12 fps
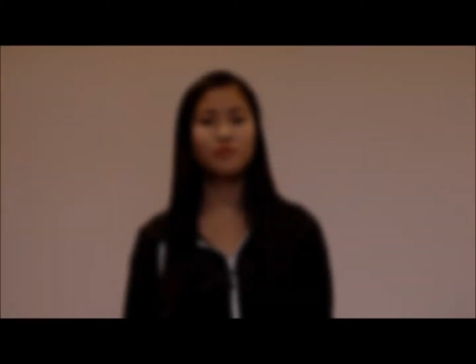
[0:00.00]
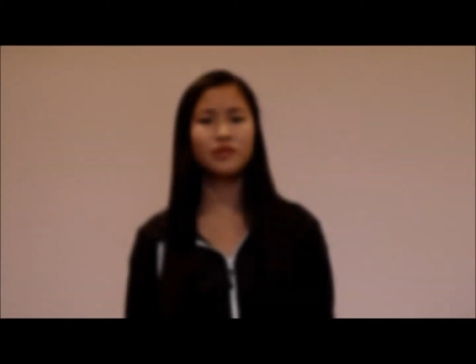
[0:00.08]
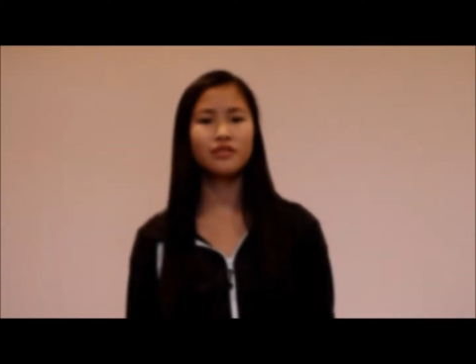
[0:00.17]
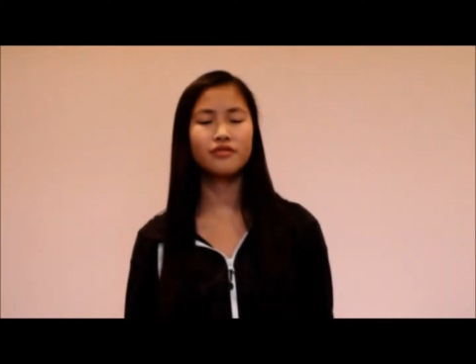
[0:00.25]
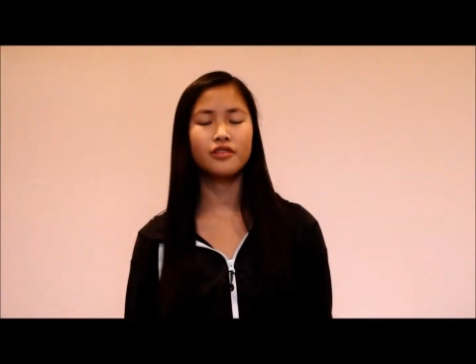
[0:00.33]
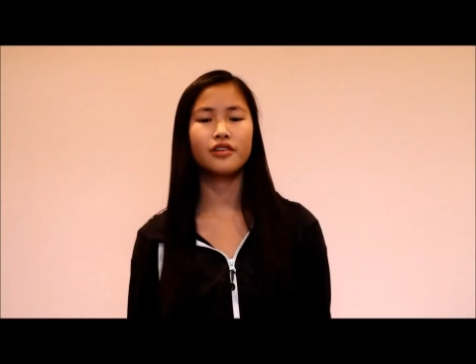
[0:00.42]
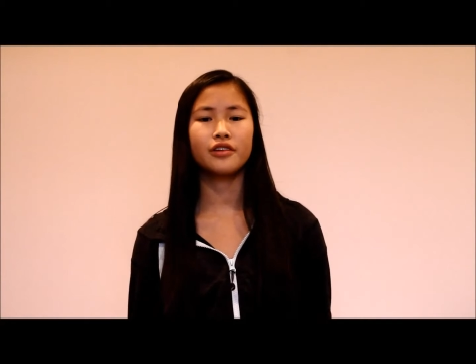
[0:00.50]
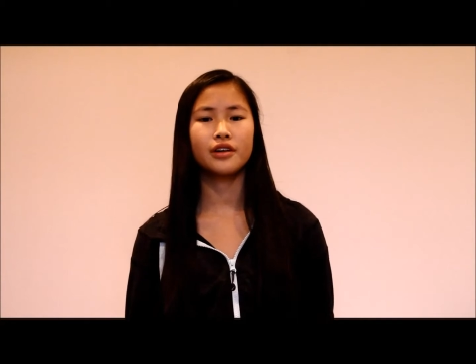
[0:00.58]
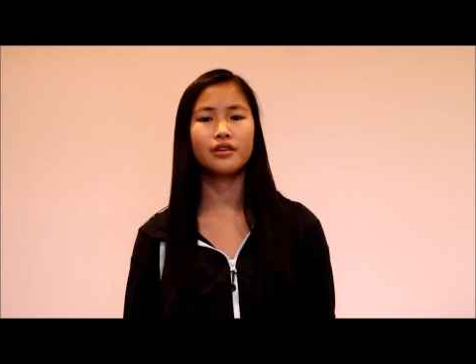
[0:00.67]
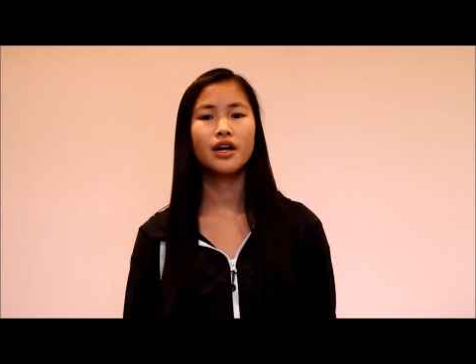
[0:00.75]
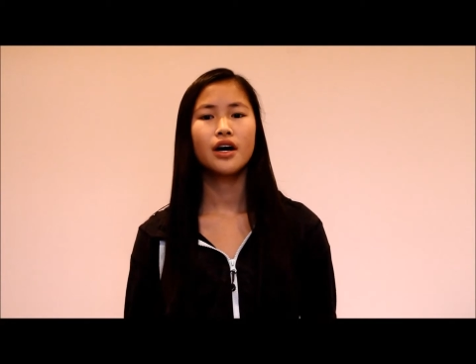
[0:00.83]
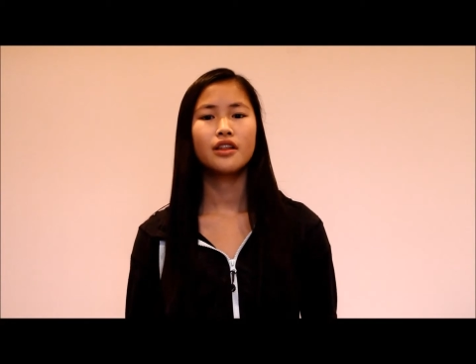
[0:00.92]

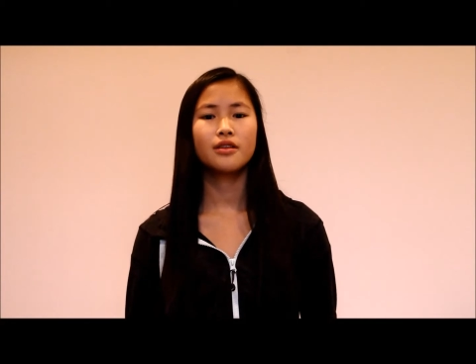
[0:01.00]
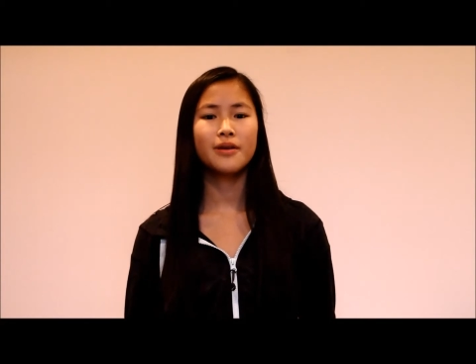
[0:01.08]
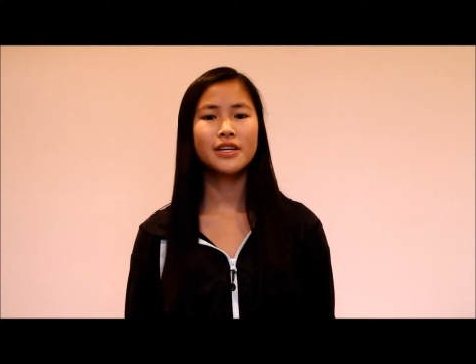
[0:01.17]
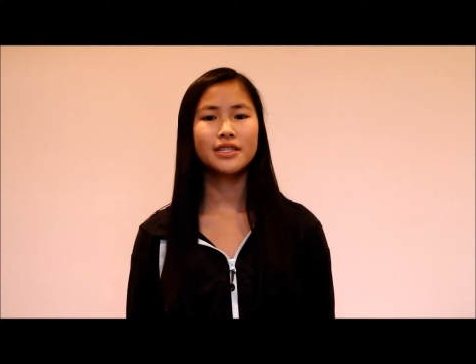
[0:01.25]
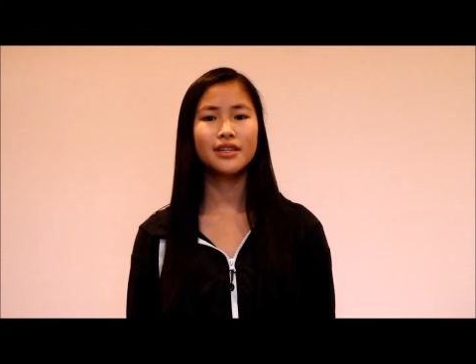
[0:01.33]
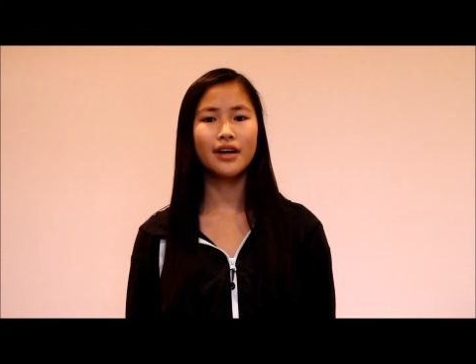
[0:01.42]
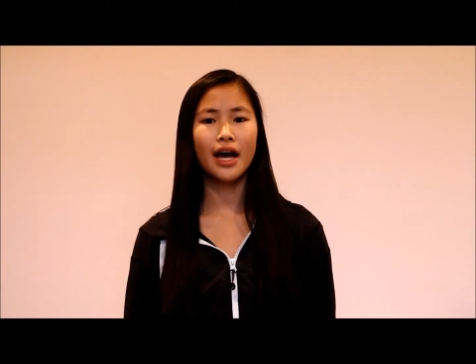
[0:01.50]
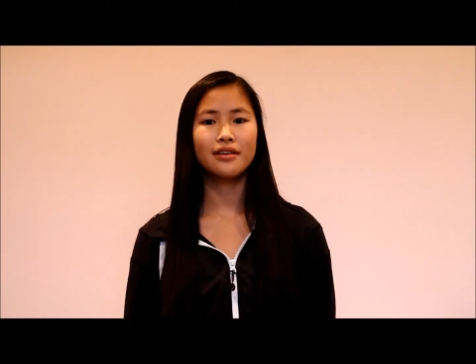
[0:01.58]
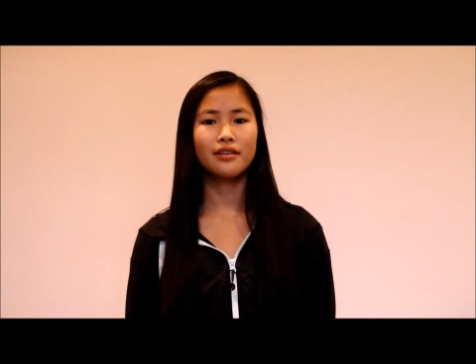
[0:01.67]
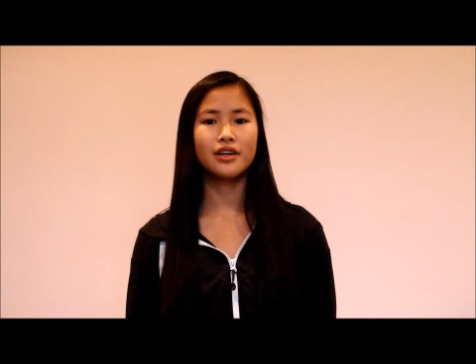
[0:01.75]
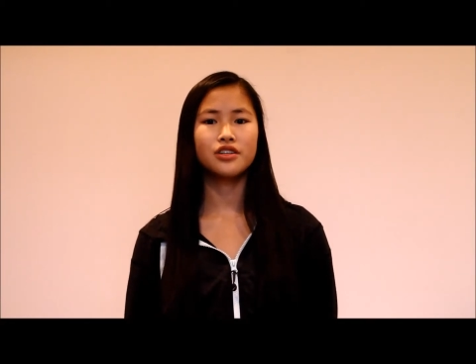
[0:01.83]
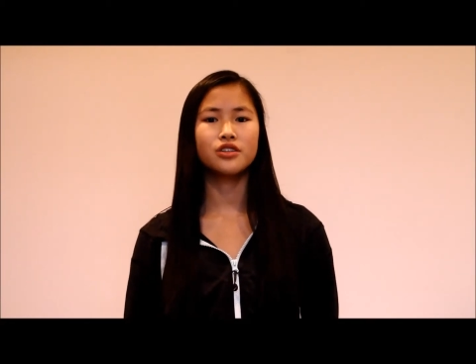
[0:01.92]
portfolio, the basic
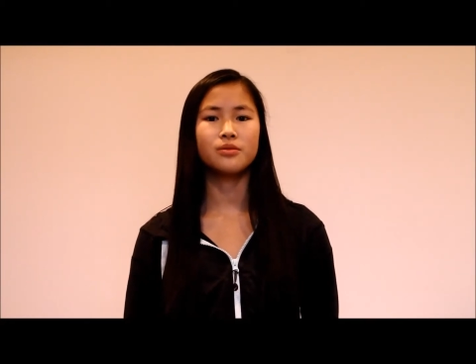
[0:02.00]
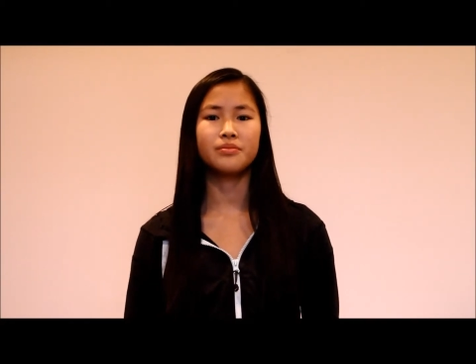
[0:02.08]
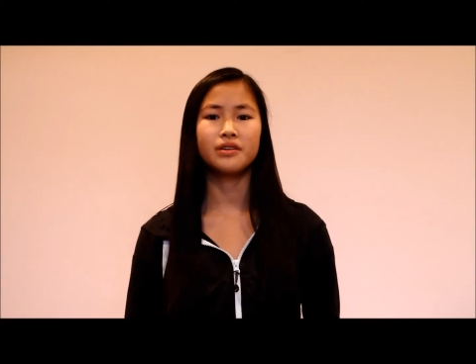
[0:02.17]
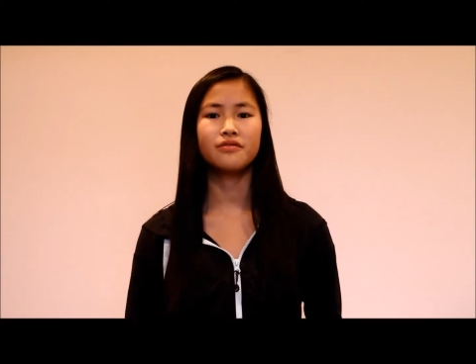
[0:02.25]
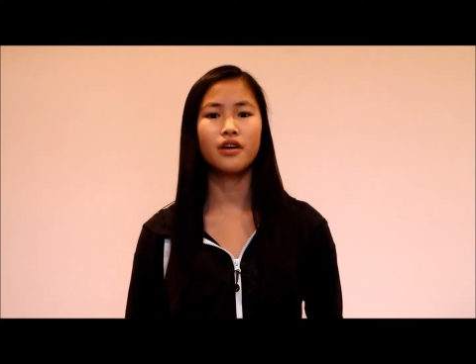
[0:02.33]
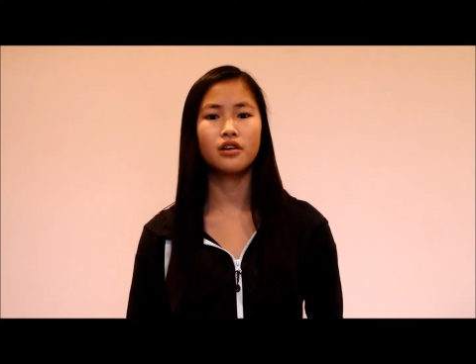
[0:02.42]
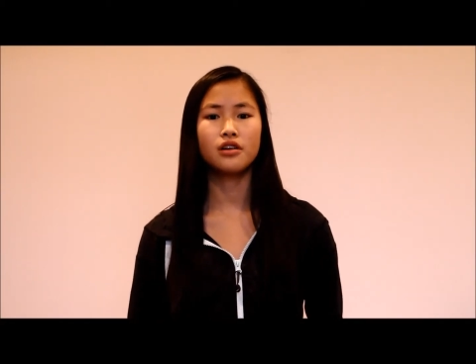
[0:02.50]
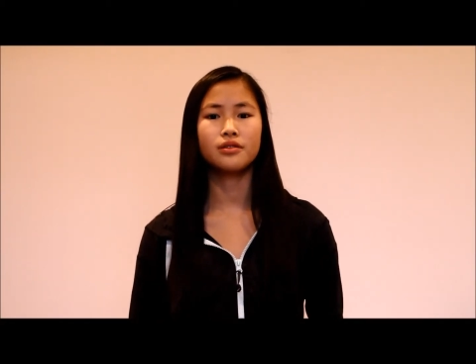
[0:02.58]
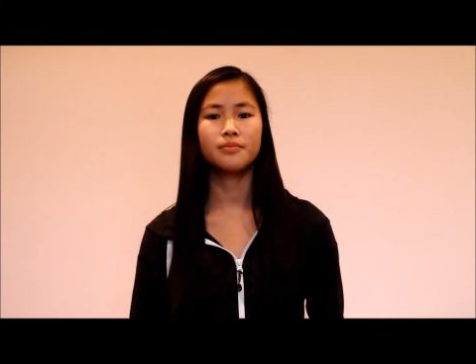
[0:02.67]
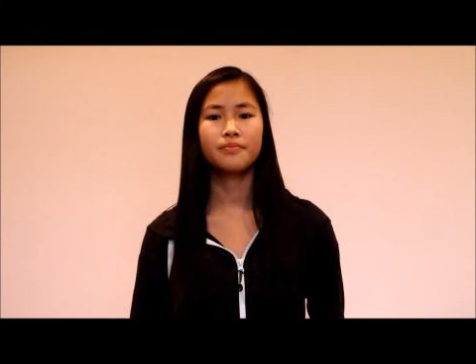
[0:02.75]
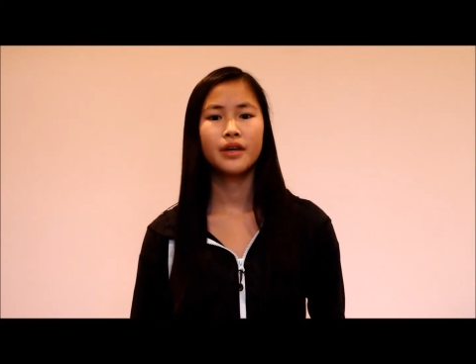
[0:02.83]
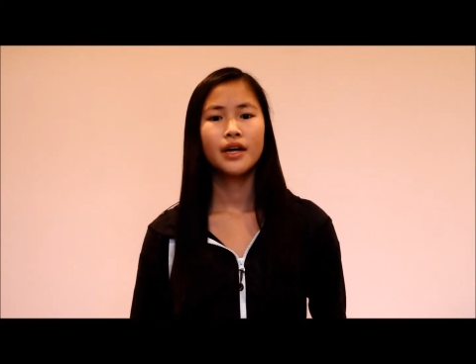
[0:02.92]
guidelines should be followed,